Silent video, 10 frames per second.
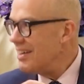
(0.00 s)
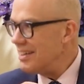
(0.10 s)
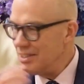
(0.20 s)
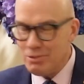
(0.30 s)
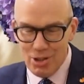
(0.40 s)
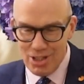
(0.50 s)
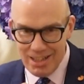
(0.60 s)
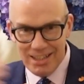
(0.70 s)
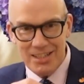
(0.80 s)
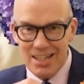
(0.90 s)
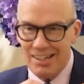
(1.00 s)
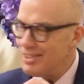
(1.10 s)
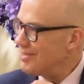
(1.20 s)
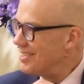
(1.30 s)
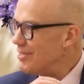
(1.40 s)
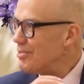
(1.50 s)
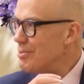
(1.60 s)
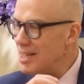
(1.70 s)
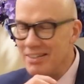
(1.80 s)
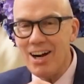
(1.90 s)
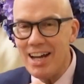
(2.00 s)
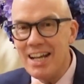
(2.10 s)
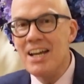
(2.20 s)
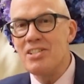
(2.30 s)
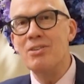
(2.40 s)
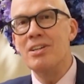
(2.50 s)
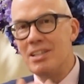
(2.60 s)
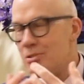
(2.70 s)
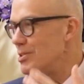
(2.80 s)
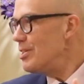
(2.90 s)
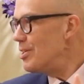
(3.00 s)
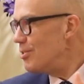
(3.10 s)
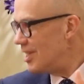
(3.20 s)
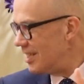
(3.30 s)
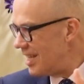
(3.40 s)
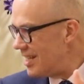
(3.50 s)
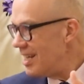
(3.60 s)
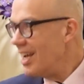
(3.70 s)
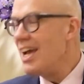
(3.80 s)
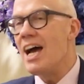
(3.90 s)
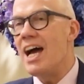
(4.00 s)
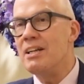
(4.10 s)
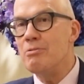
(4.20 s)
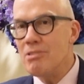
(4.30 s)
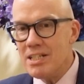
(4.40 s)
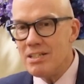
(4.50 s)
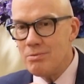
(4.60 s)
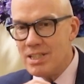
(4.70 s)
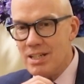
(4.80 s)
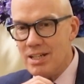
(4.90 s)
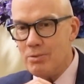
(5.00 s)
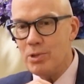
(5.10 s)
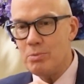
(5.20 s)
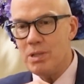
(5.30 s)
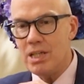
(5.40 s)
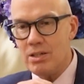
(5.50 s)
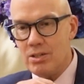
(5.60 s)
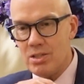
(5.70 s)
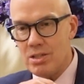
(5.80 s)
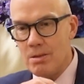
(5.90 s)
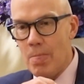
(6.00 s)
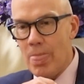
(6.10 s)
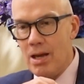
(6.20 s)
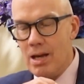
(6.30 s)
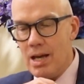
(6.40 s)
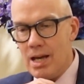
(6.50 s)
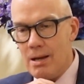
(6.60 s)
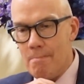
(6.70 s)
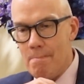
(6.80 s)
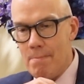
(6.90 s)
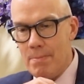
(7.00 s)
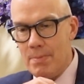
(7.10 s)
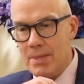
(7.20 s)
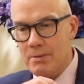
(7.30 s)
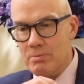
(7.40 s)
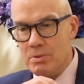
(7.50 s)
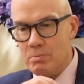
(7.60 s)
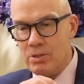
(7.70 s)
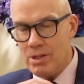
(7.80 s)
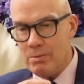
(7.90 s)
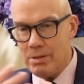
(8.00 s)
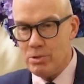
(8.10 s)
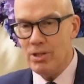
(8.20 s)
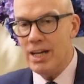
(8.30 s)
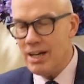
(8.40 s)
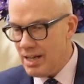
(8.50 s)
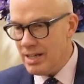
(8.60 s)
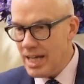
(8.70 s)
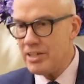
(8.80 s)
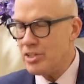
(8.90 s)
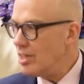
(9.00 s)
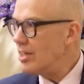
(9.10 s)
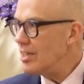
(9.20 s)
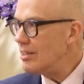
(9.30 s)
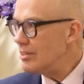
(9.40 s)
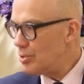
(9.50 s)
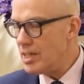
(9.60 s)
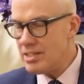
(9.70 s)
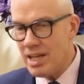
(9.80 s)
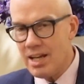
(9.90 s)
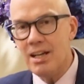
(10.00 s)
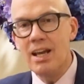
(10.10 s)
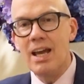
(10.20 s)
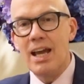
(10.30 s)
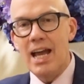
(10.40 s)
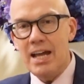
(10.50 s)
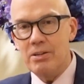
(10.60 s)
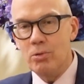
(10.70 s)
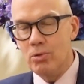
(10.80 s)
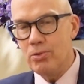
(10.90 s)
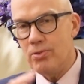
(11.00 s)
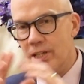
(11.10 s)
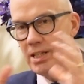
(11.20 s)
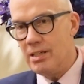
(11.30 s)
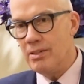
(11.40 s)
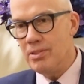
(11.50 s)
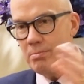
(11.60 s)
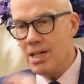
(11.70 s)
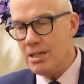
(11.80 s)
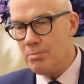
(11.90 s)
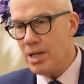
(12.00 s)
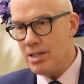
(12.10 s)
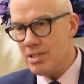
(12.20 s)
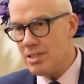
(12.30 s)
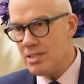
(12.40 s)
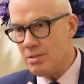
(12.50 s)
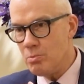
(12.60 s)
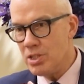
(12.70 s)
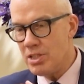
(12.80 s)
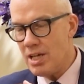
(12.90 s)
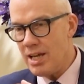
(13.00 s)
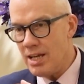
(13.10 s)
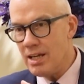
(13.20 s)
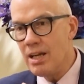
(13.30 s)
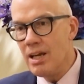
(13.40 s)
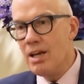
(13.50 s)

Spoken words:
And you're nodding. I can tell you're familiar. Right. So this was a new thing then, and the reason we did it was because we were coming up to an election in England, 2010, and all three of the main parties were saying